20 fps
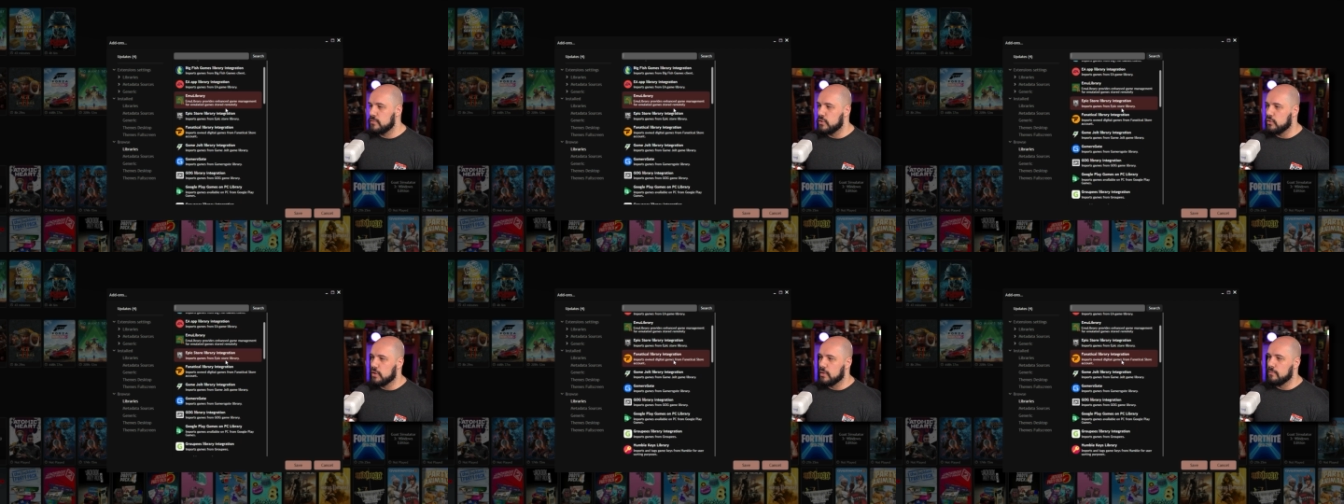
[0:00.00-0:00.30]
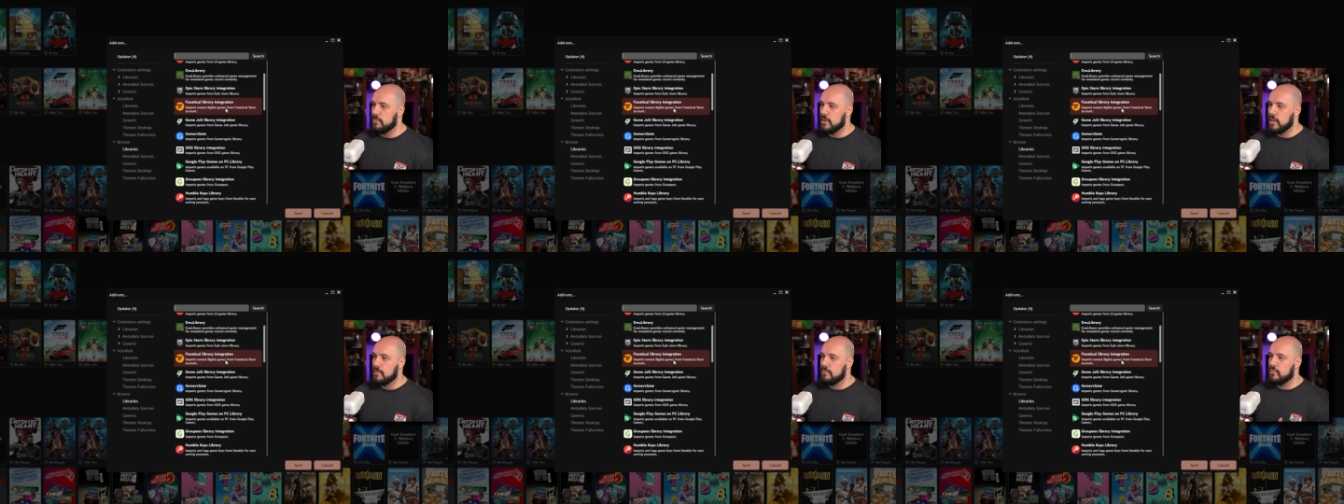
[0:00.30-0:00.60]
You
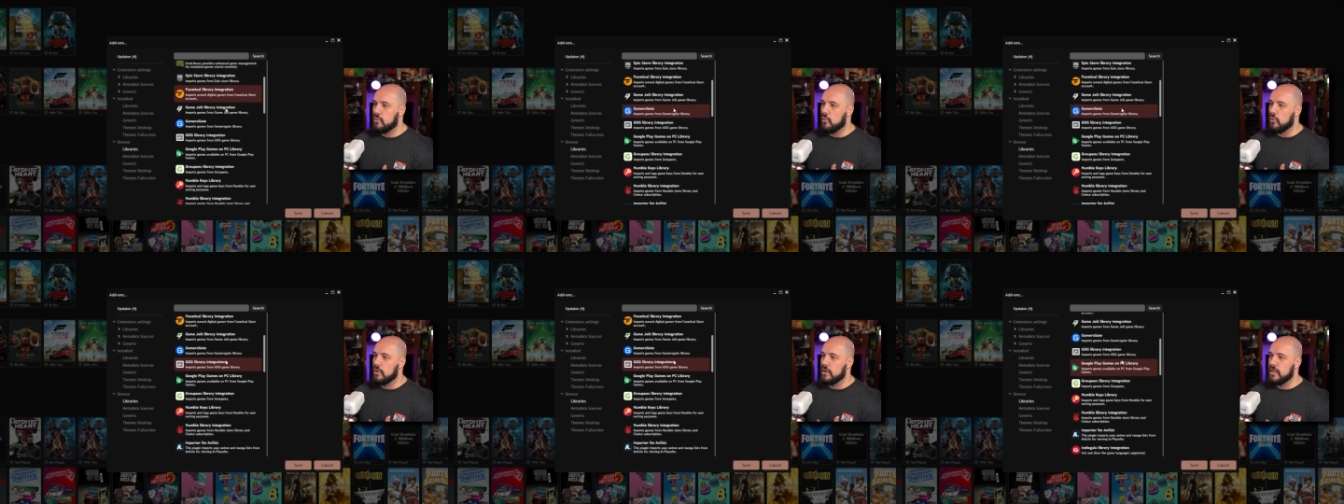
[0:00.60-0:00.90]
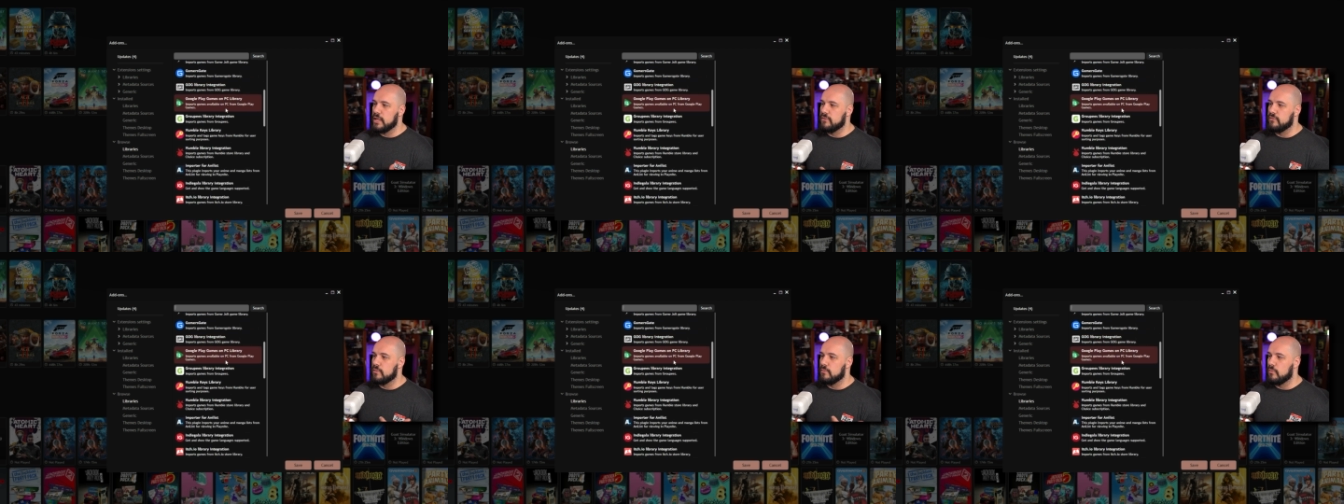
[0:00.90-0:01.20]
can import
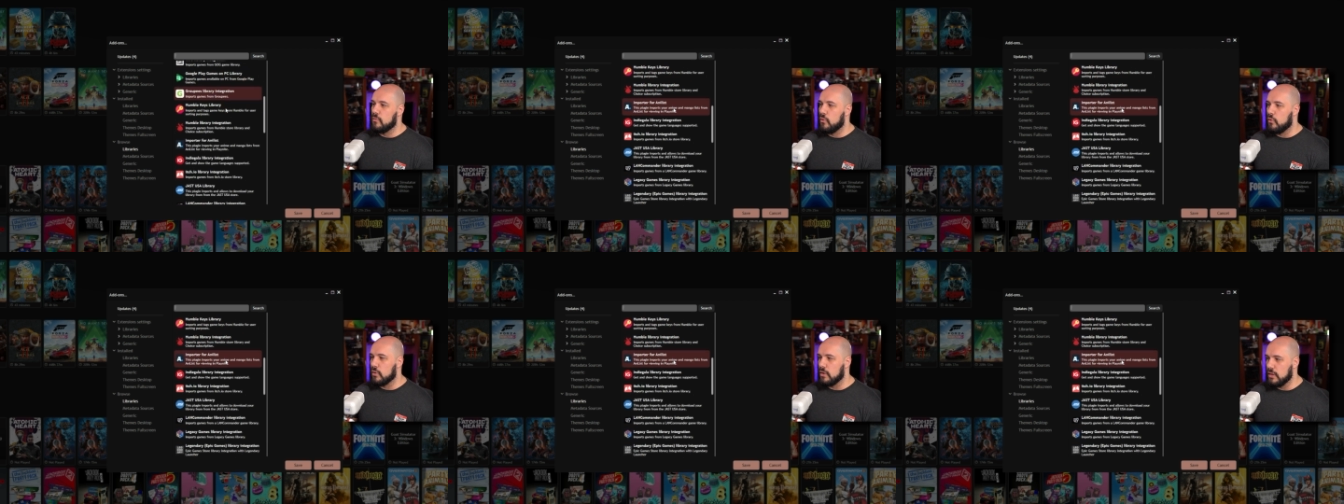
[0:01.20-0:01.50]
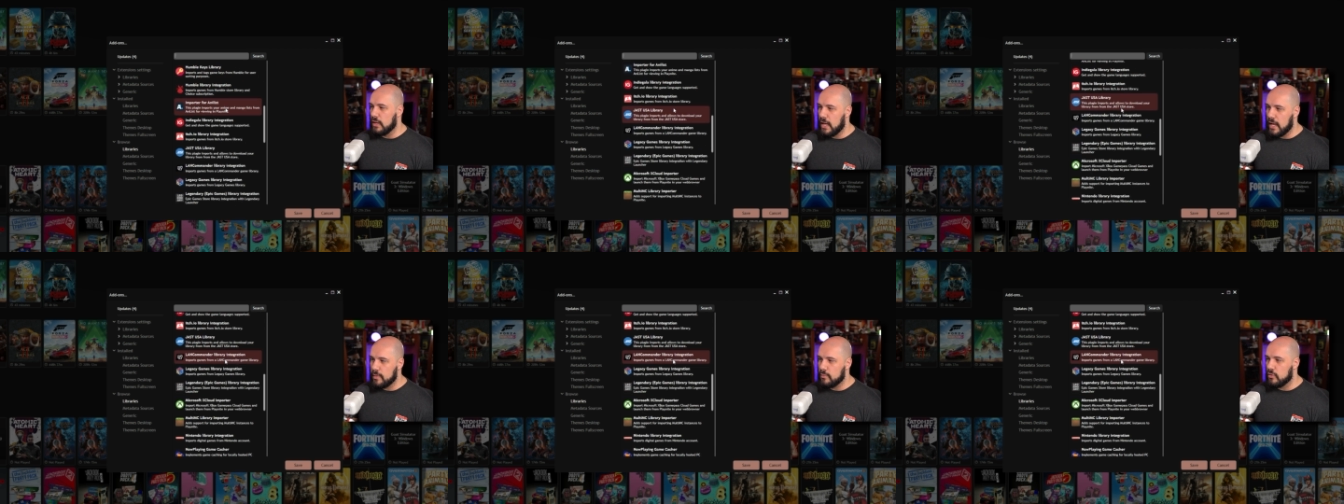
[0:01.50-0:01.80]
even more
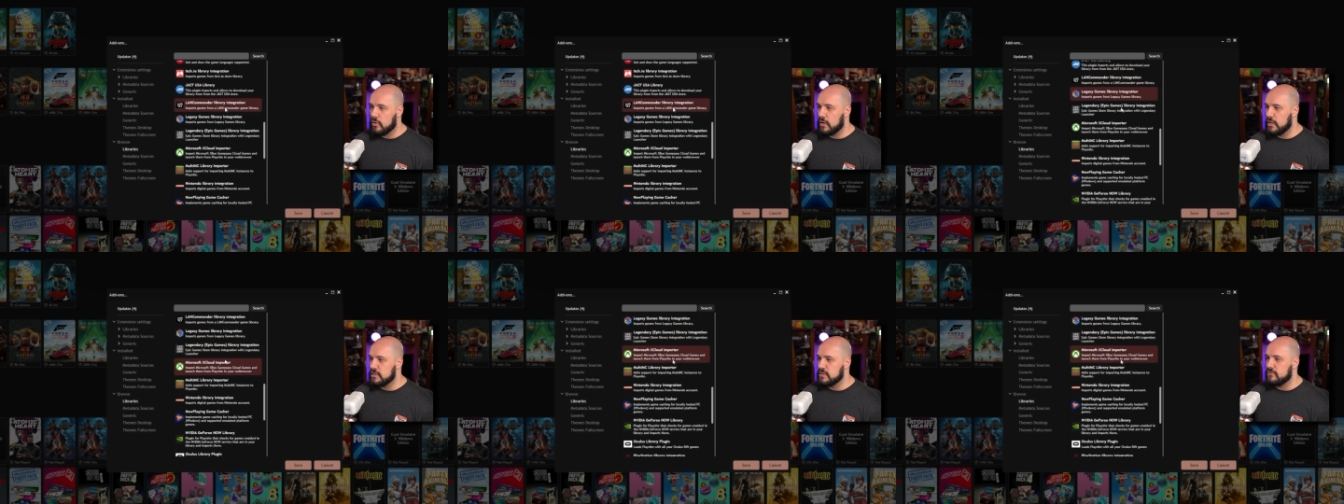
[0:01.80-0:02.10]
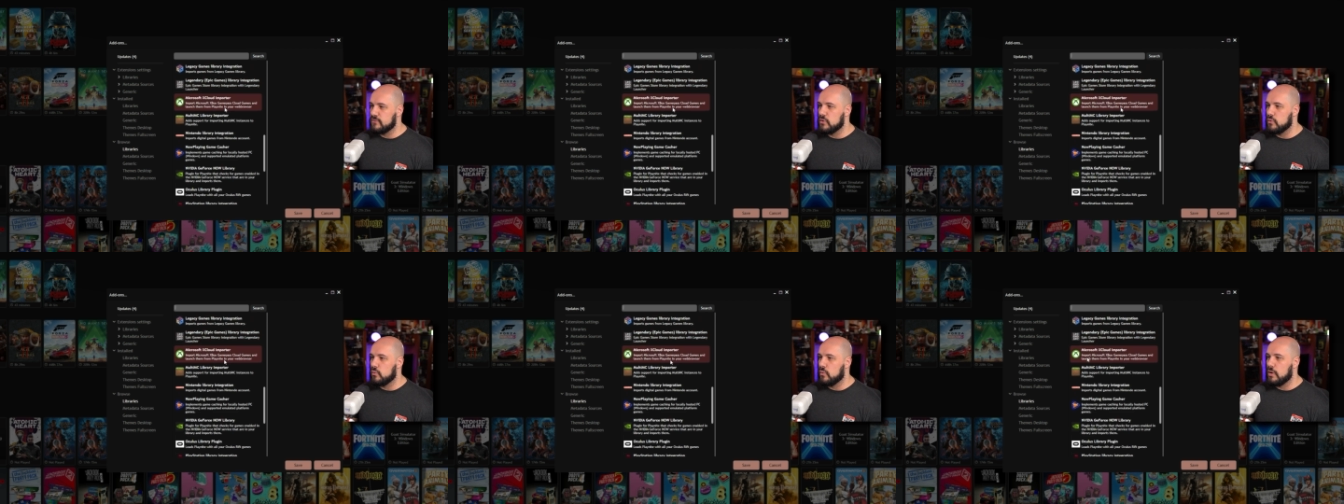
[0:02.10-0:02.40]
libraries
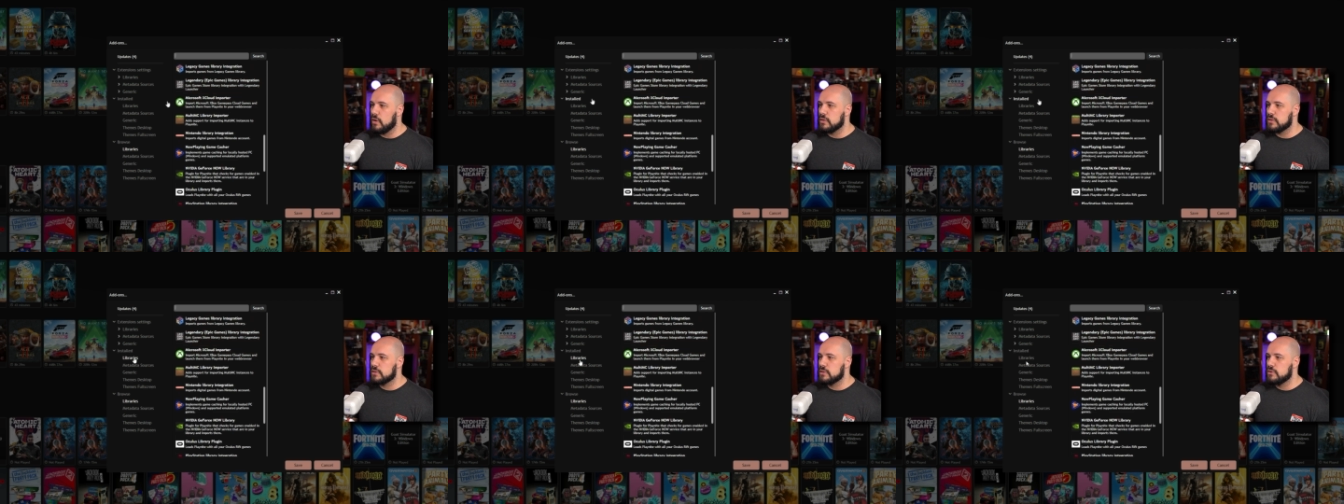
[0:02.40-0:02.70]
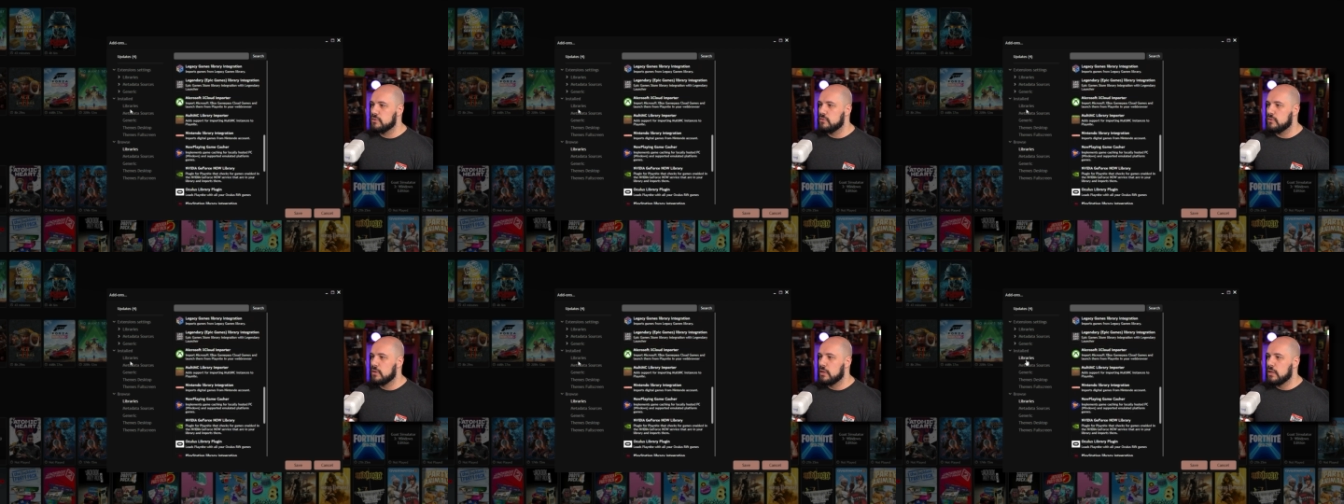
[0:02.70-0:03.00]
if you want
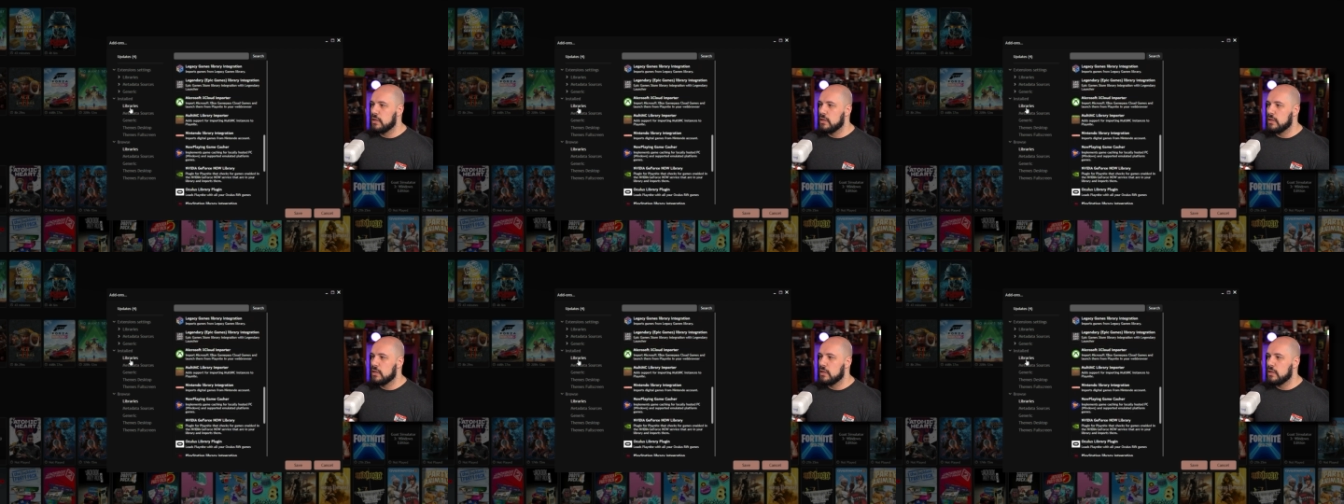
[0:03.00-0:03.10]
to.